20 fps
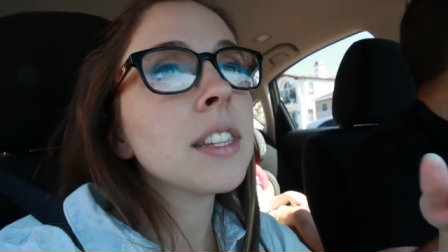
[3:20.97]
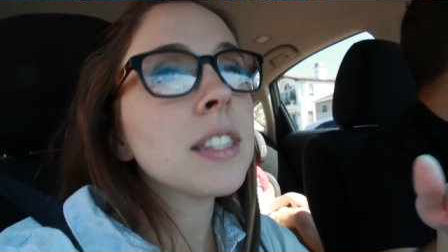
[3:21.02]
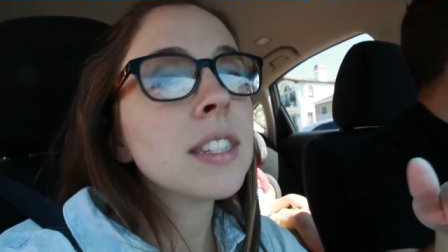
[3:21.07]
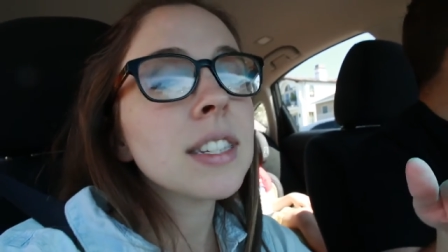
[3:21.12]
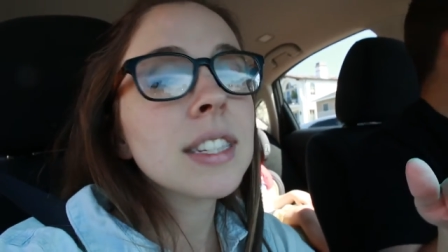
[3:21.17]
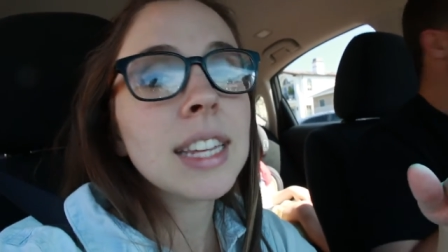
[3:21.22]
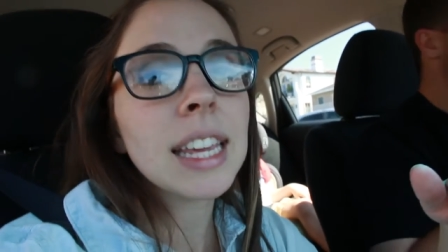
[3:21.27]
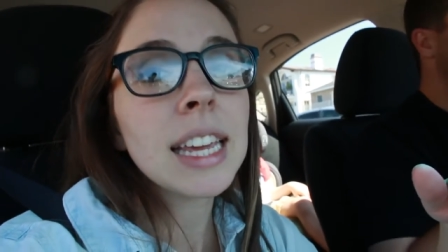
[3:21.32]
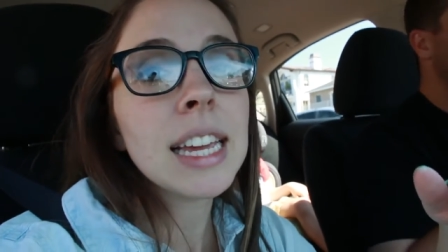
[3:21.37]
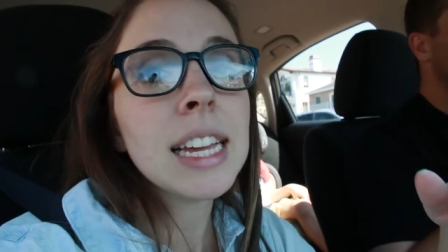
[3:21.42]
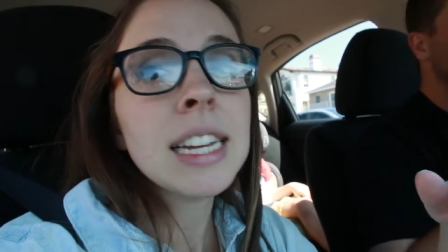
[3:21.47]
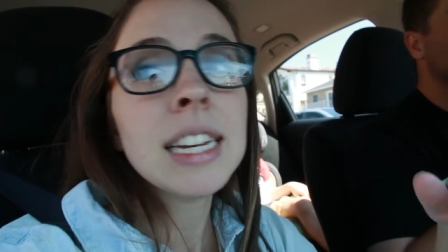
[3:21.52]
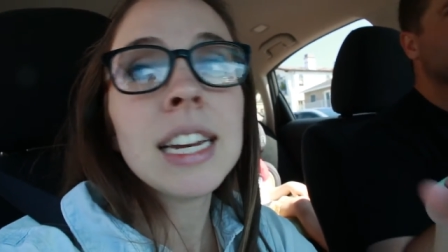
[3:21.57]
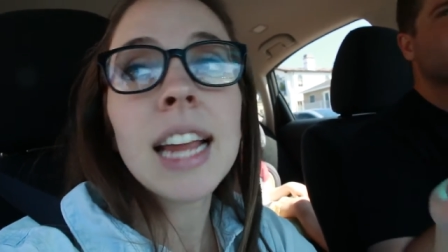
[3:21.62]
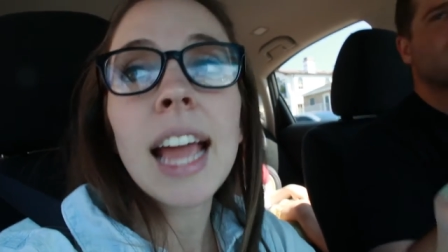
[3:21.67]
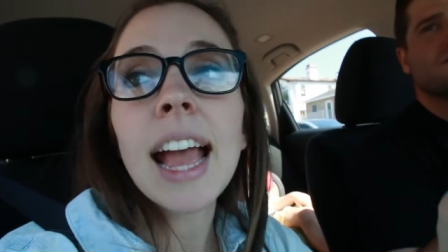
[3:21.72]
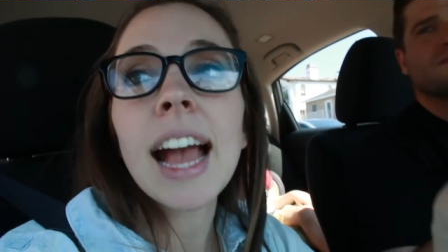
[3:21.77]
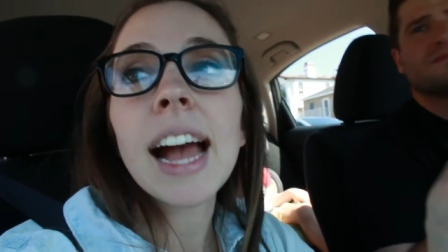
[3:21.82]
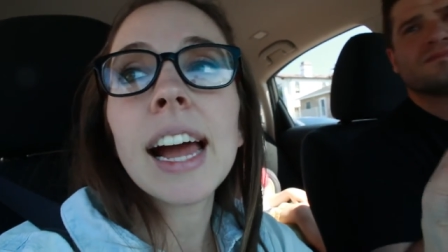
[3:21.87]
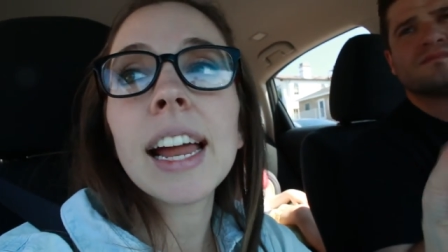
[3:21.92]
skin
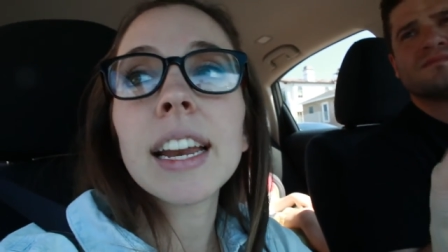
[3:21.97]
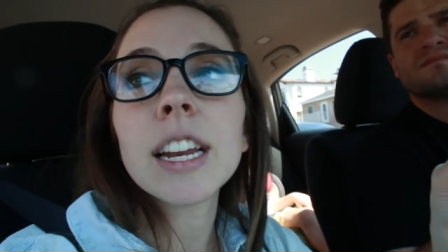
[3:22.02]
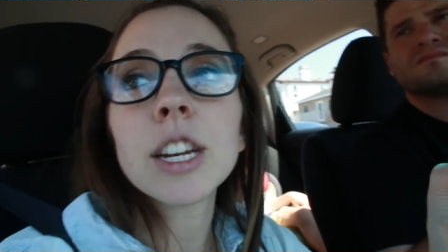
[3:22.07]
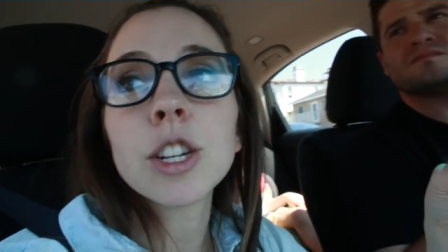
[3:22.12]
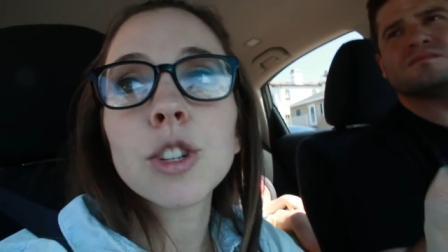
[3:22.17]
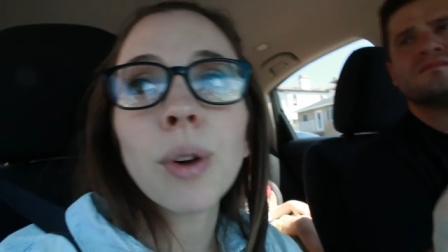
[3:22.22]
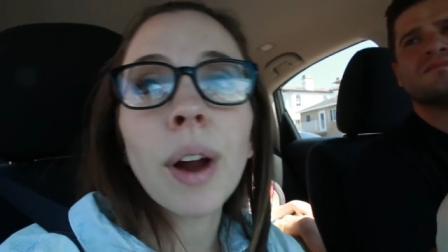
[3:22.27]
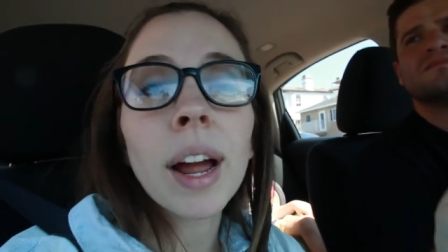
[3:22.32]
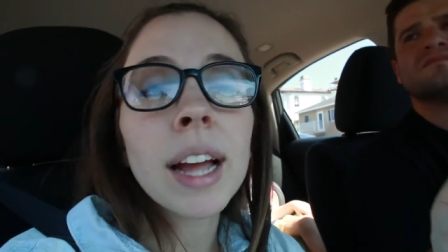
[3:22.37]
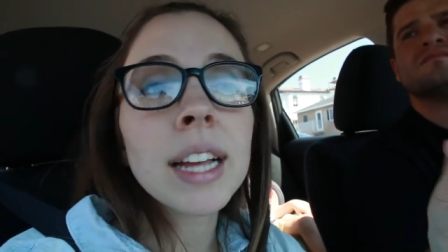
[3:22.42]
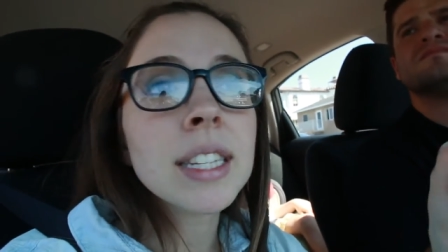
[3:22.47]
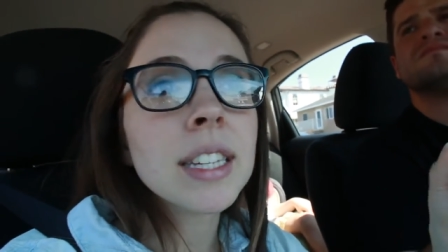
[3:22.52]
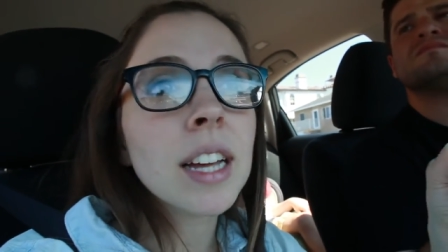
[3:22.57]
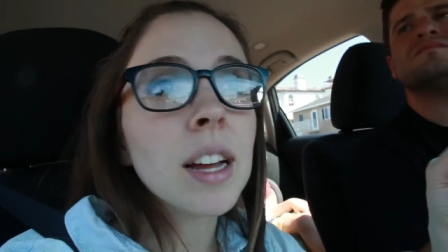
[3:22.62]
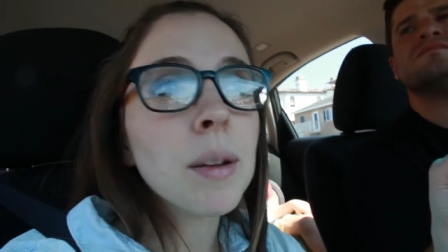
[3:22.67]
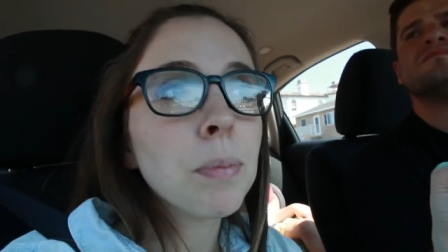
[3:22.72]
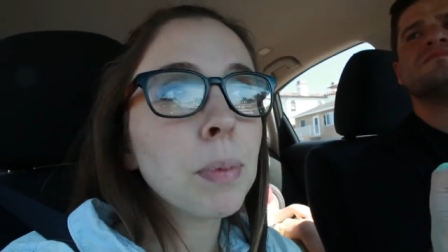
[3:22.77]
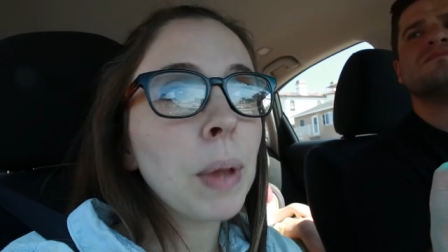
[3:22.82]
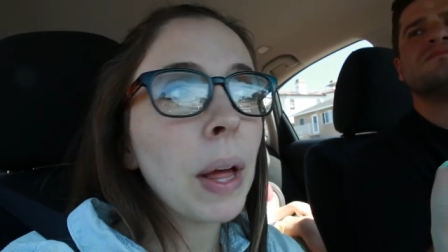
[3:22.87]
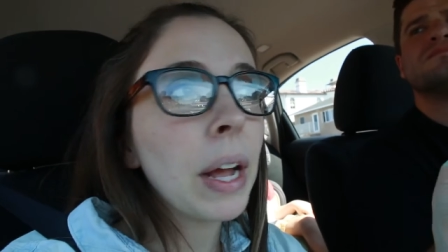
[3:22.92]
and it dries
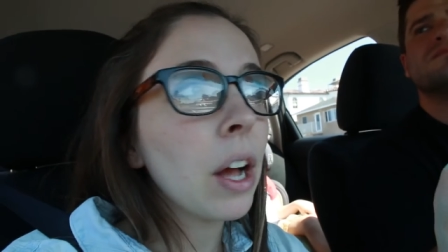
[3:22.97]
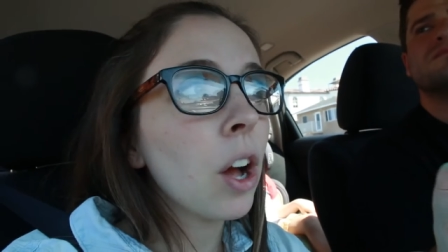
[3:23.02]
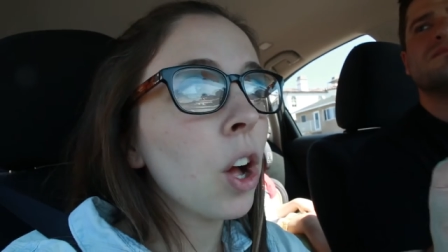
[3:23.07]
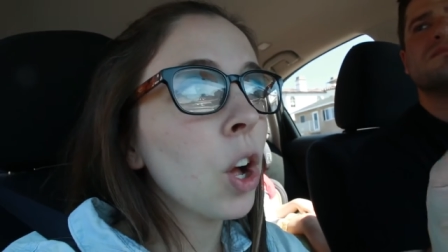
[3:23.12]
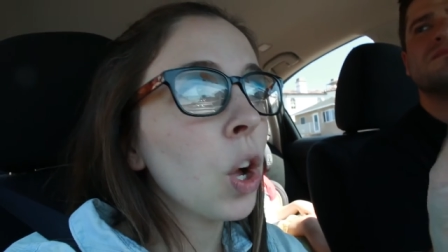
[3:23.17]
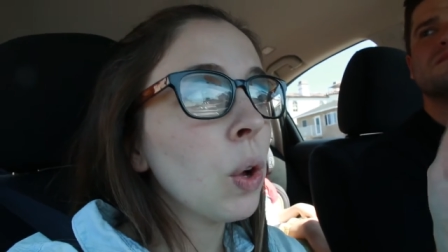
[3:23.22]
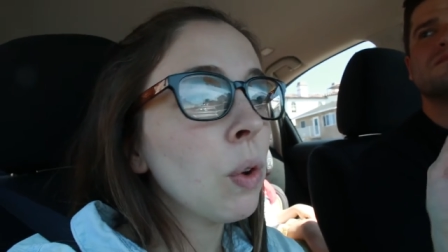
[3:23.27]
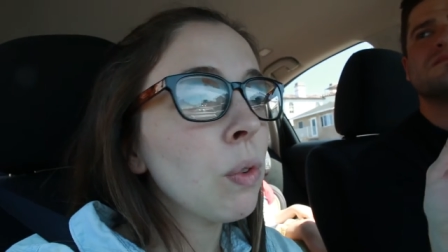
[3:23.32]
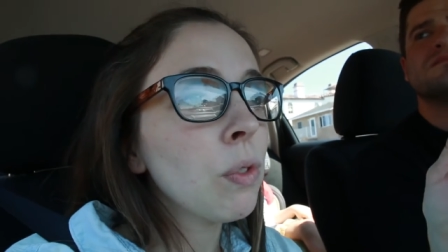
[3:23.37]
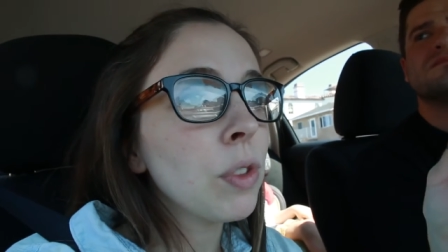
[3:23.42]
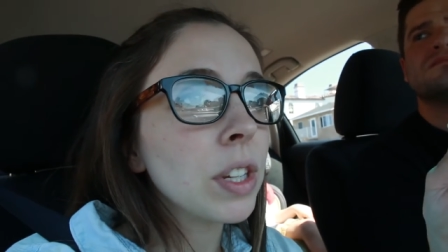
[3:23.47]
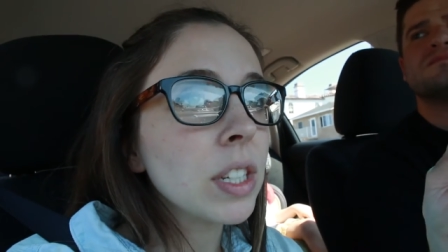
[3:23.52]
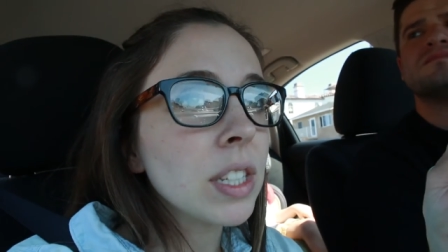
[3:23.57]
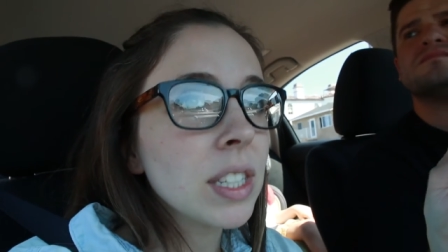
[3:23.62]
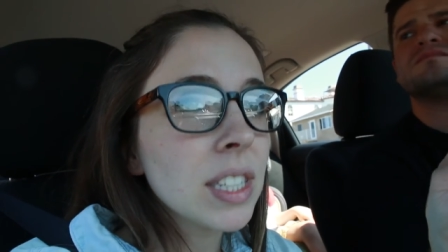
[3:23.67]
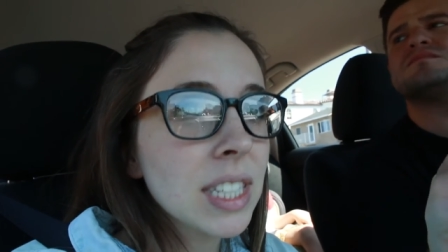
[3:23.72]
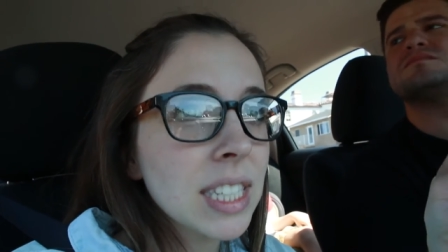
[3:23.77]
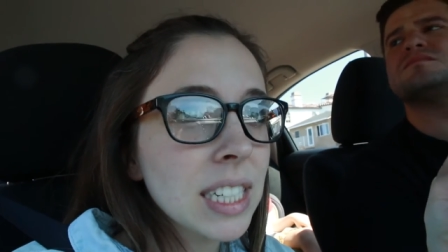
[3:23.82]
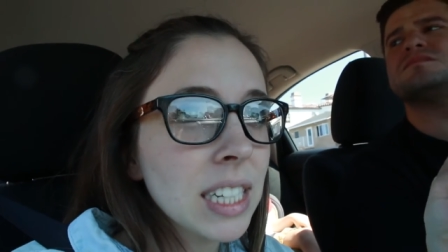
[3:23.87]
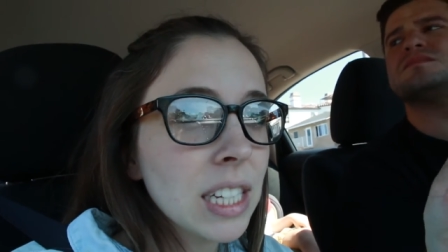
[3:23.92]
up like all the
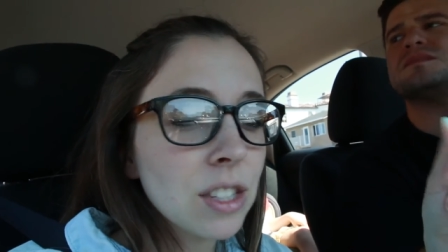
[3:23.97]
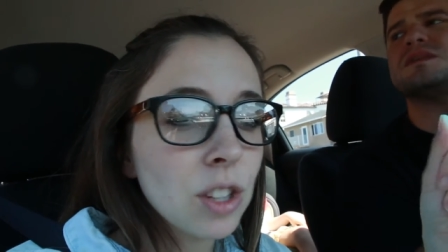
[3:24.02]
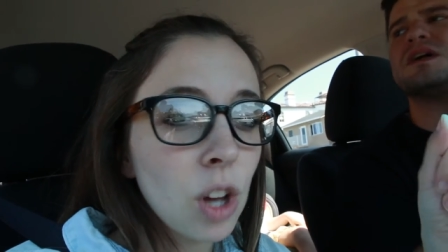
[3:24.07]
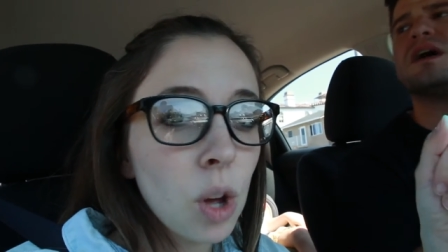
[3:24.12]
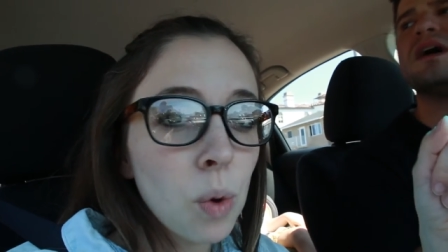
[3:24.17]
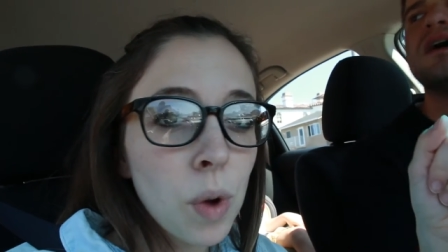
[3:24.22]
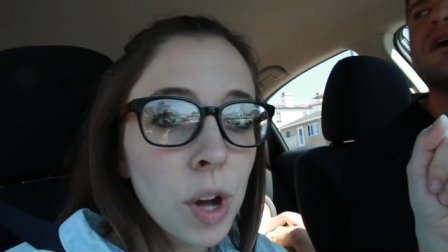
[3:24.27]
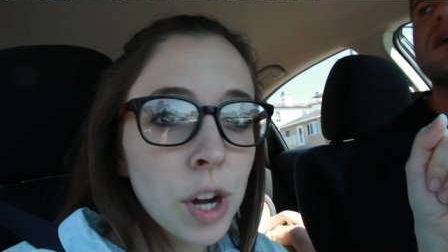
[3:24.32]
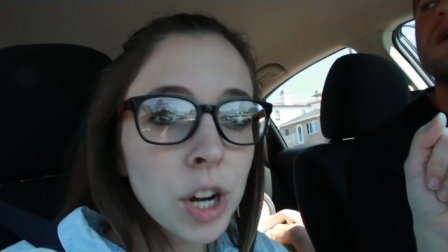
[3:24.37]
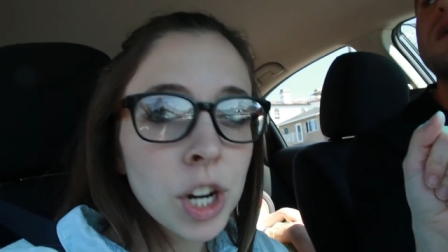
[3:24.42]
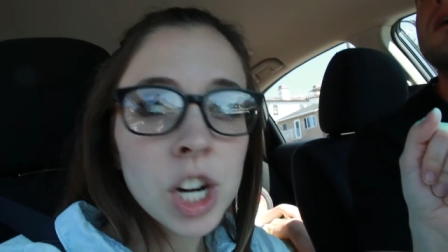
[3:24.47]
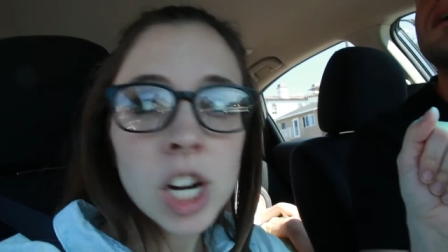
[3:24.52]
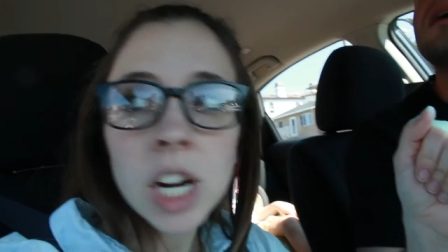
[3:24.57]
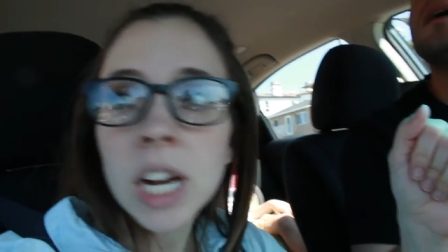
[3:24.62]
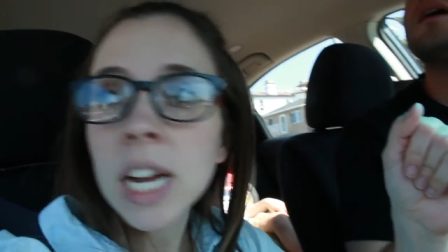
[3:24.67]
sticky salt water.